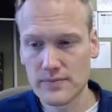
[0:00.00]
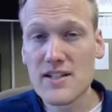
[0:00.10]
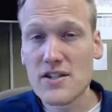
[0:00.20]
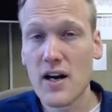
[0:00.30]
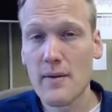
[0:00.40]

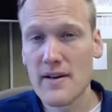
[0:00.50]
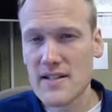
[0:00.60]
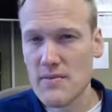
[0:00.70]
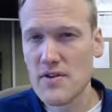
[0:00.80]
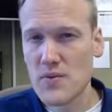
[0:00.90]
Let's talk about
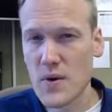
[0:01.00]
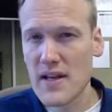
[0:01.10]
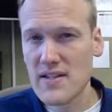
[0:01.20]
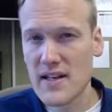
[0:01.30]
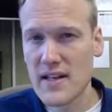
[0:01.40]
some of those
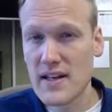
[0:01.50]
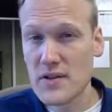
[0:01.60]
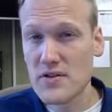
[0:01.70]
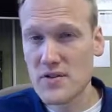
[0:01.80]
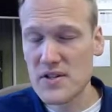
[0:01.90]
ways that
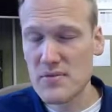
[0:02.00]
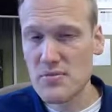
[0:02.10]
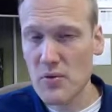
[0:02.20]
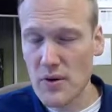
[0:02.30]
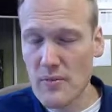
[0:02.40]
industries
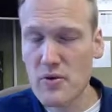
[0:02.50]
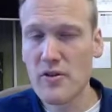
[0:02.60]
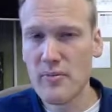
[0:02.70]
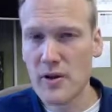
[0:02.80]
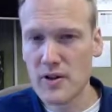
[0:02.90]

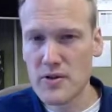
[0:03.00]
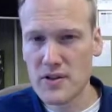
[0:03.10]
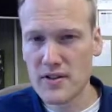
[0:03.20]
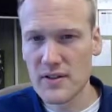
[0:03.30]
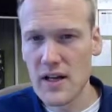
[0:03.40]
remove
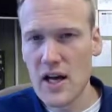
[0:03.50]
pollution.